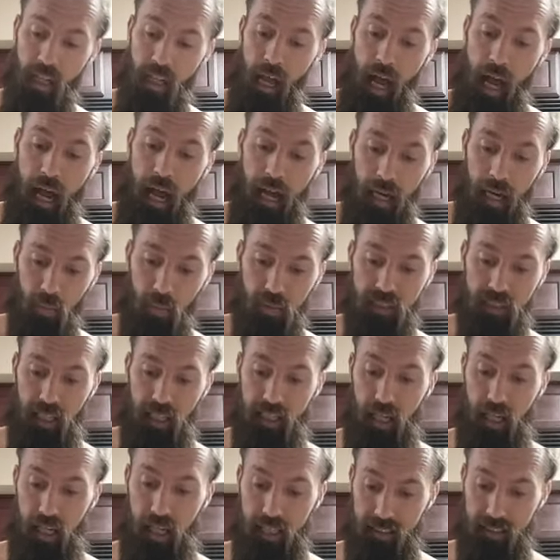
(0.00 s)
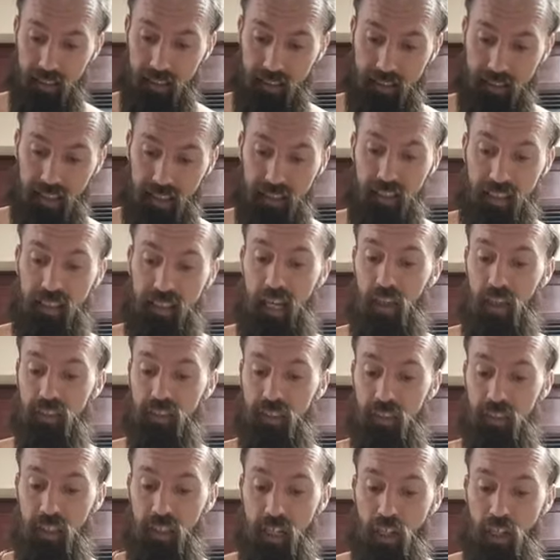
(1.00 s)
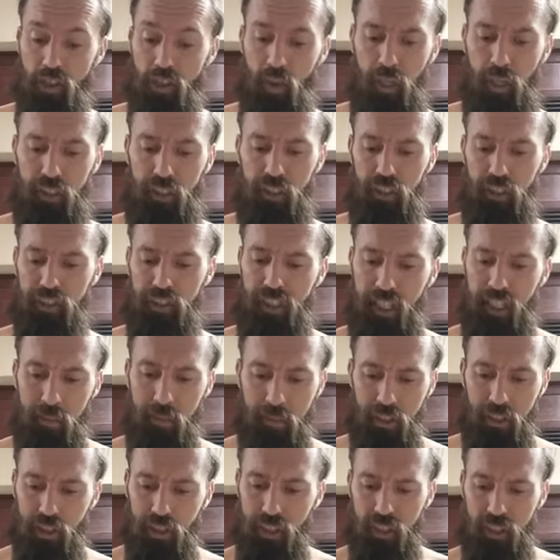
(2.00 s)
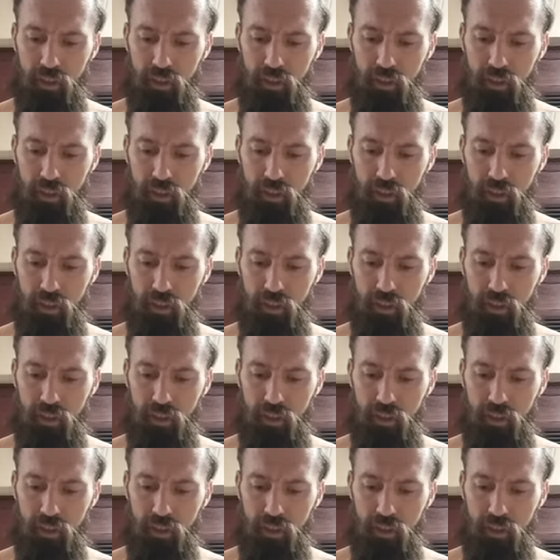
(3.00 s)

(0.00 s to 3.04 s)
I was like, I got the 60,000. You guys are sending me shit.